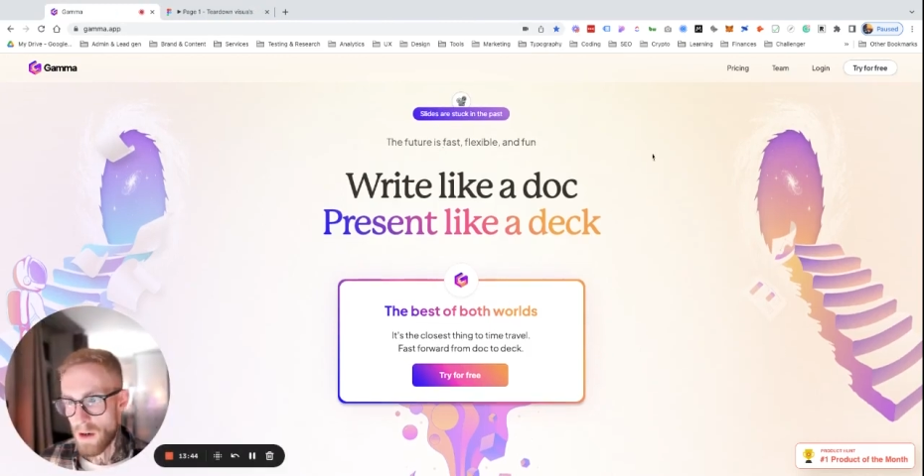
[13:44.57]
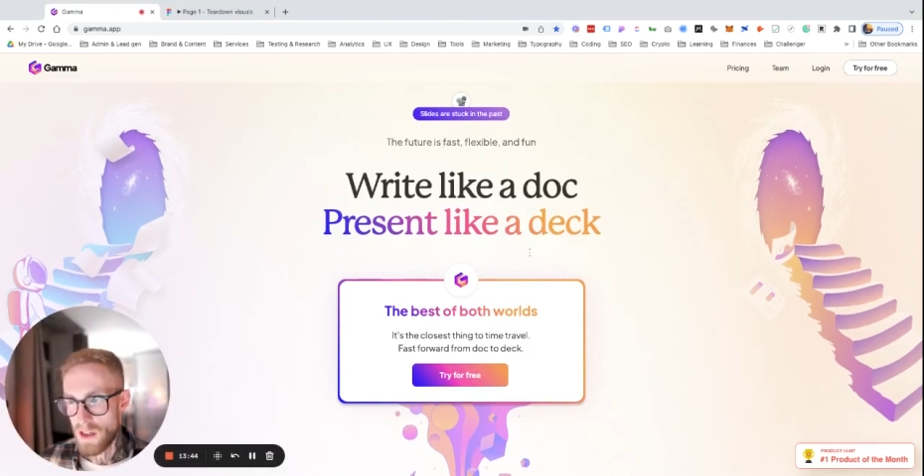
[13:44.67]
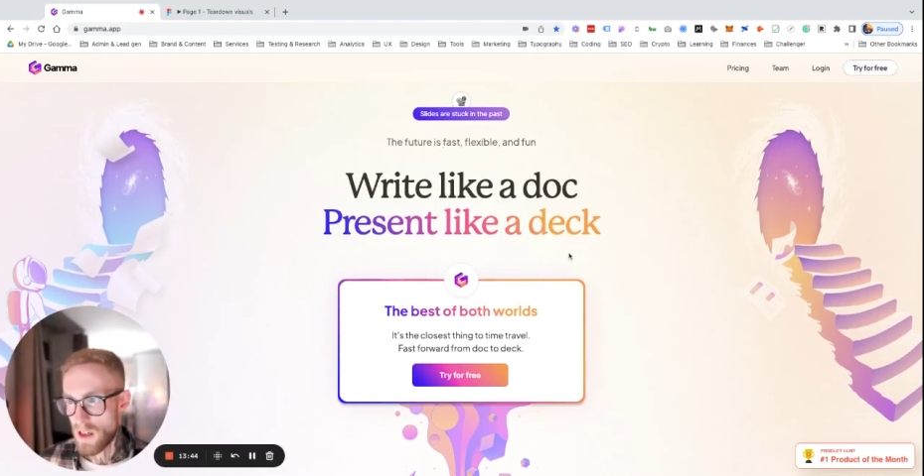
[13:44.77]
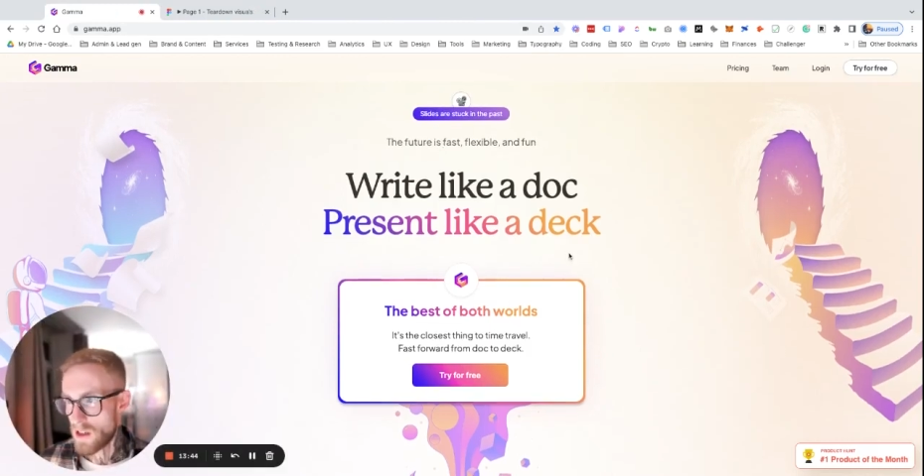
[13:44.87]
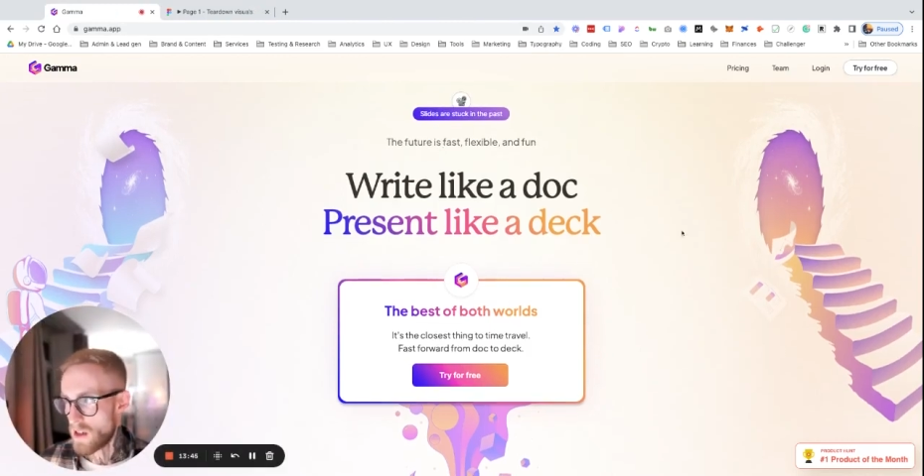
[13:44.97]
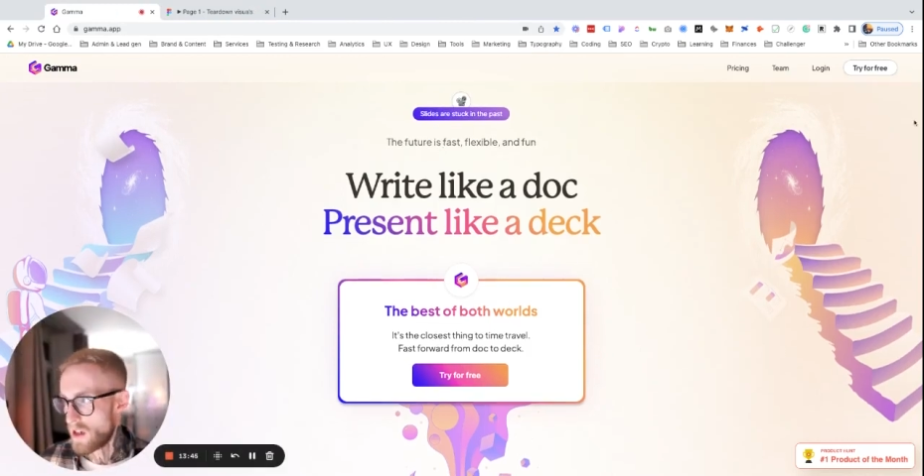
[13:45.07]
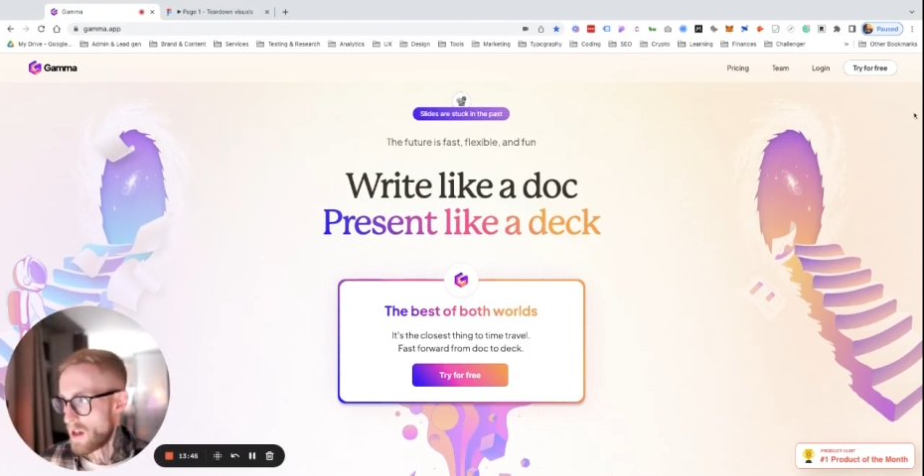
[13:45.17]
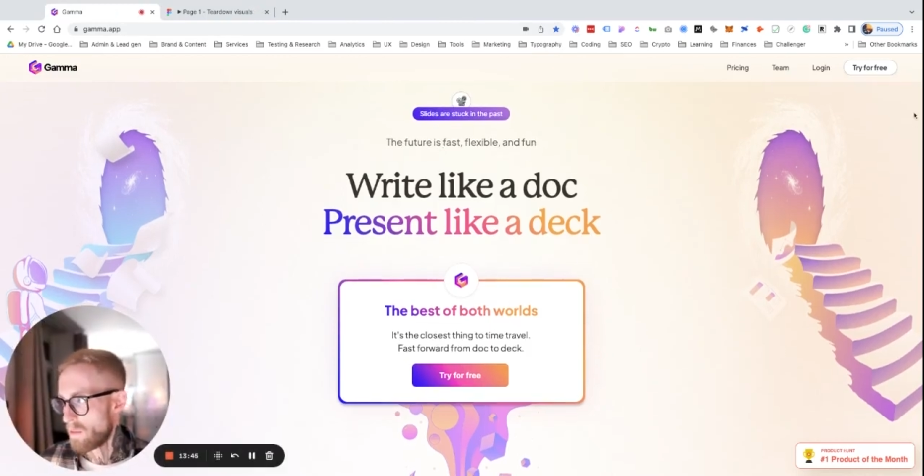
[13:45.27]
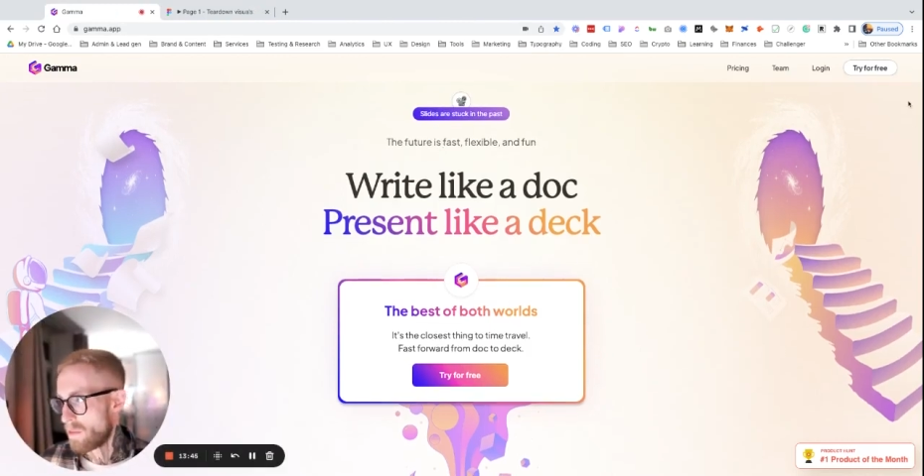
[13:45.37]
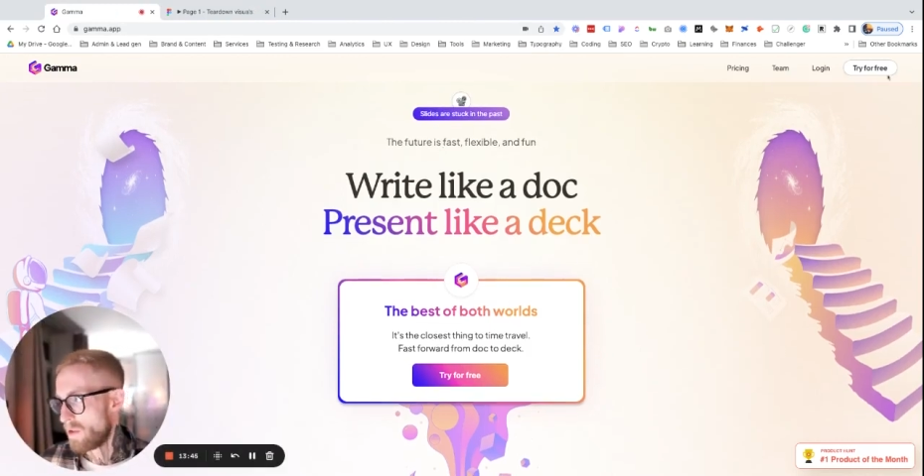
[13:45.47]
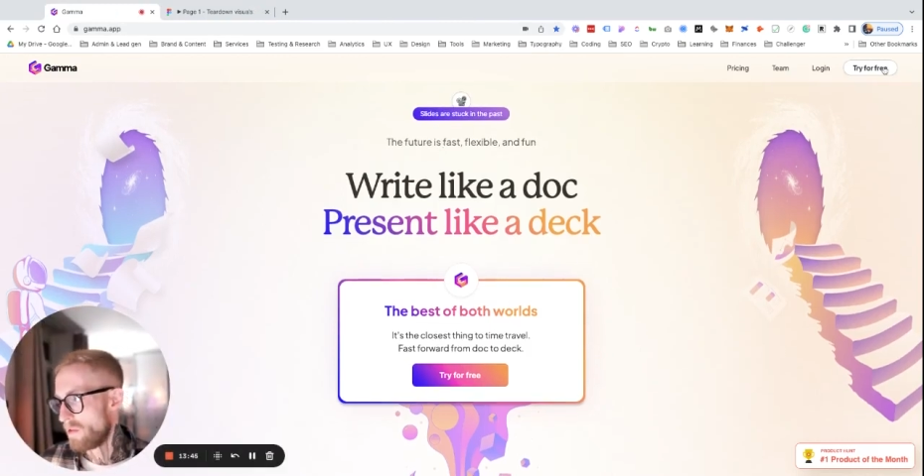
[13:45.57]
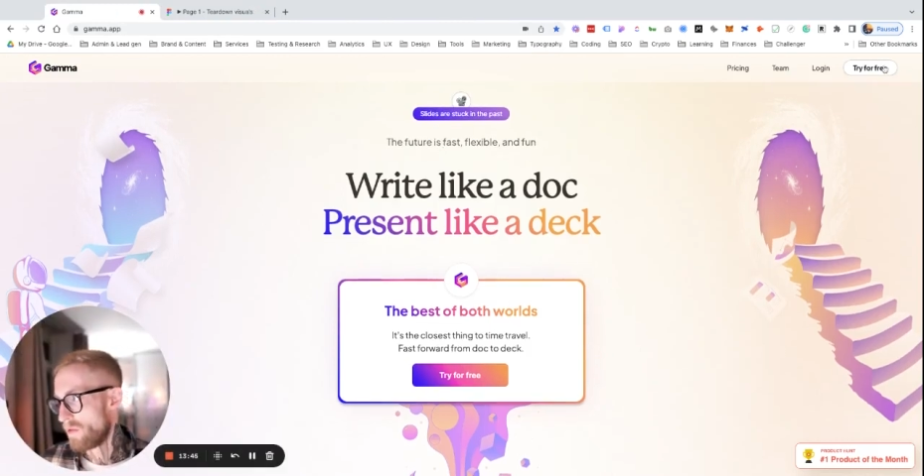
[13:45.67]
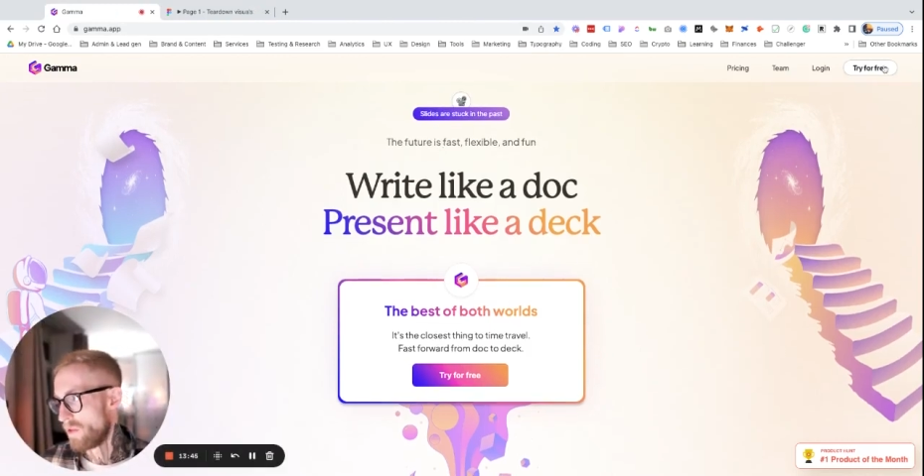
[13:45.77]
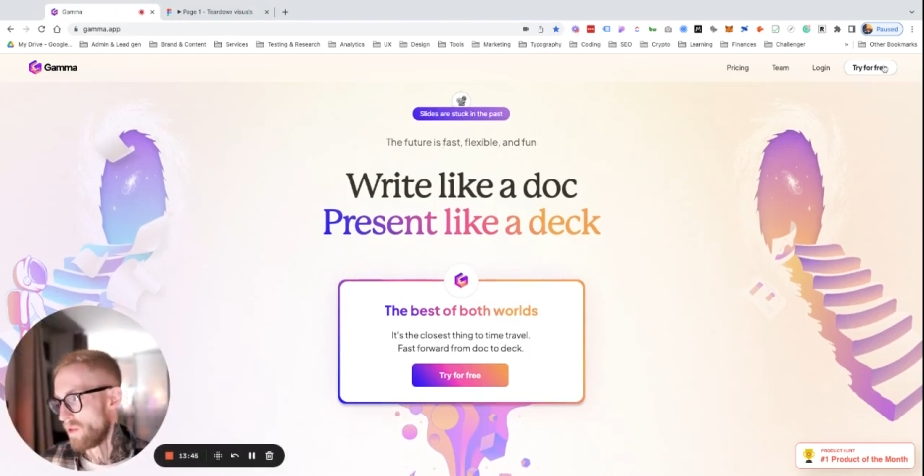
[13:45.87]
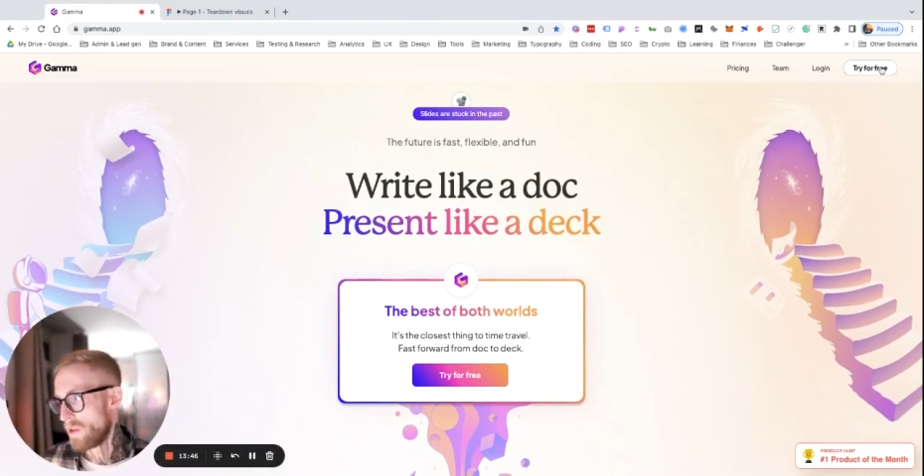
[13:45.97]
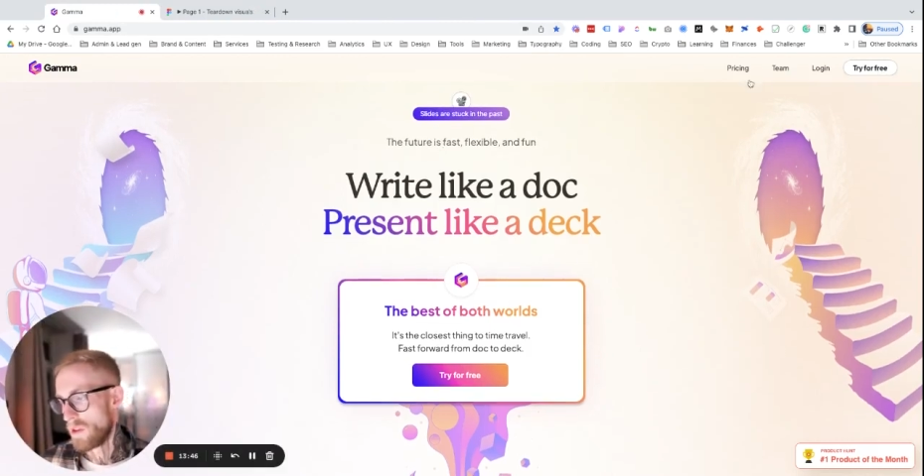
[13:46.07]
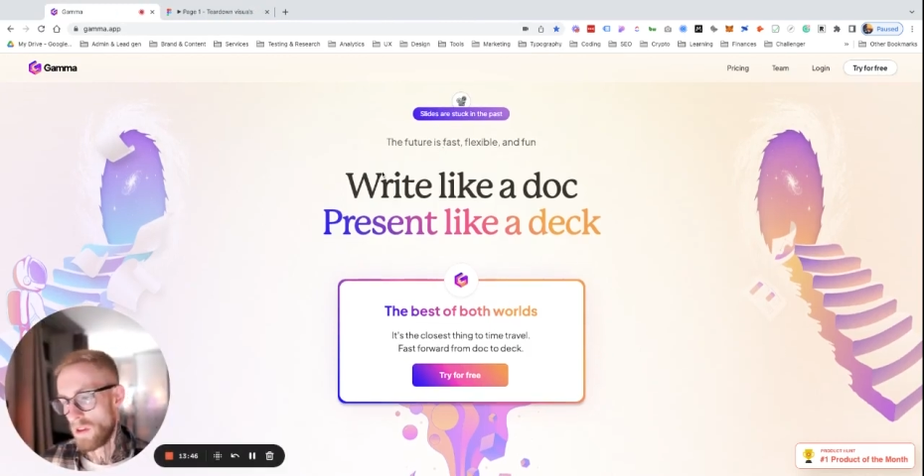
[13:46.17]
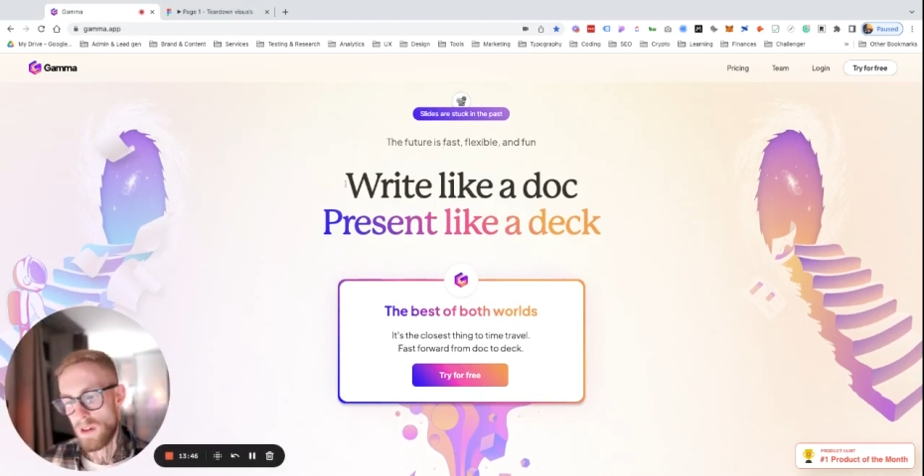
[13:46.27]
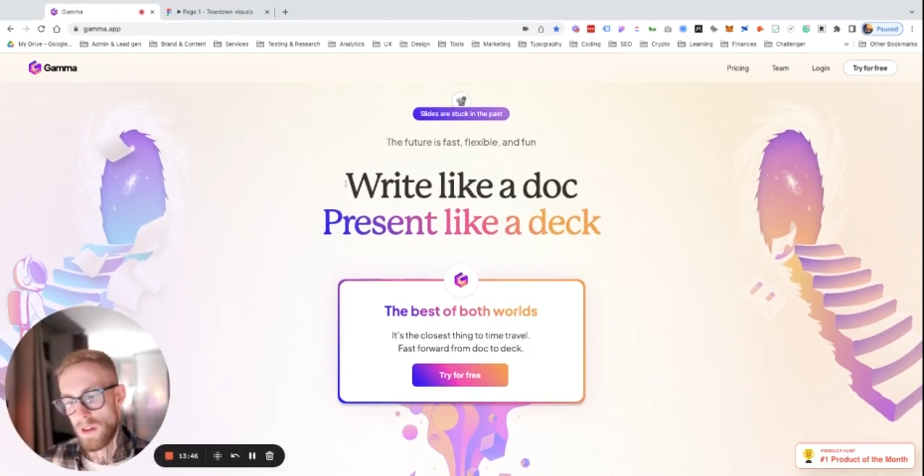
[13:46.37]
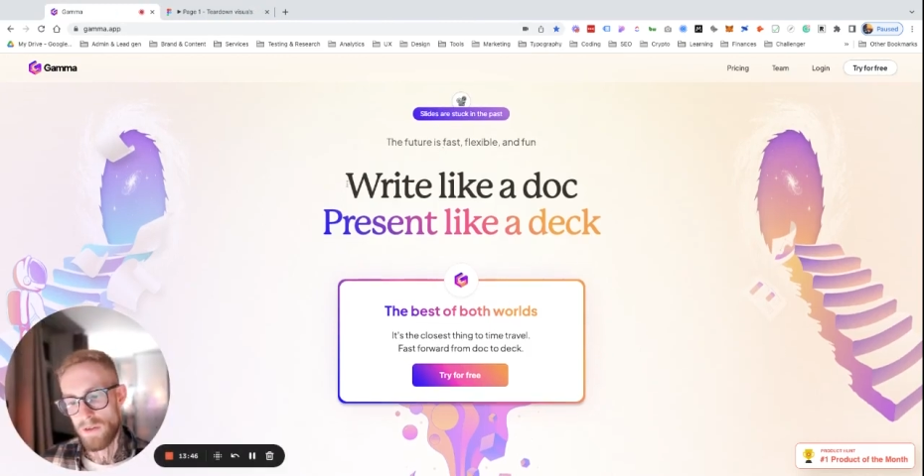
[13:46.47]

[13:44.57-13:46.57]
I just signed up for the